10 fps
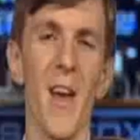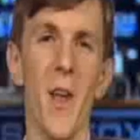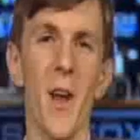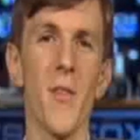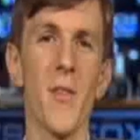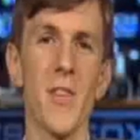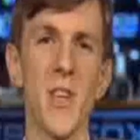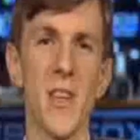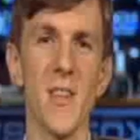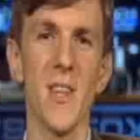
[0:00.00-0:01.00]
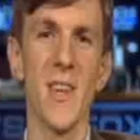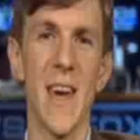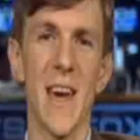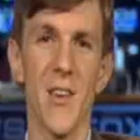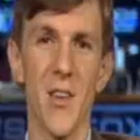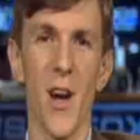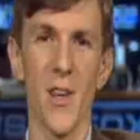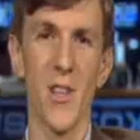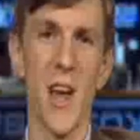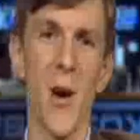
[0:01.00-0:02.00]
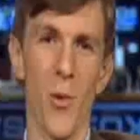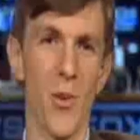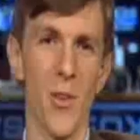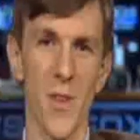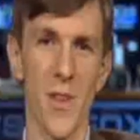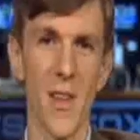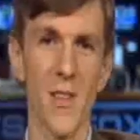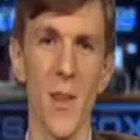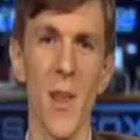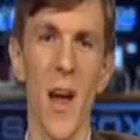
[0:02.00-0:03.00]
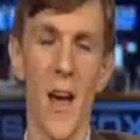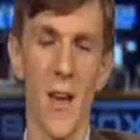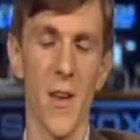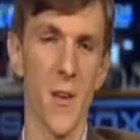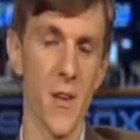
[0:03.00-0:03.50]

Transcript: none of the facilities kicked us out. That's a lie.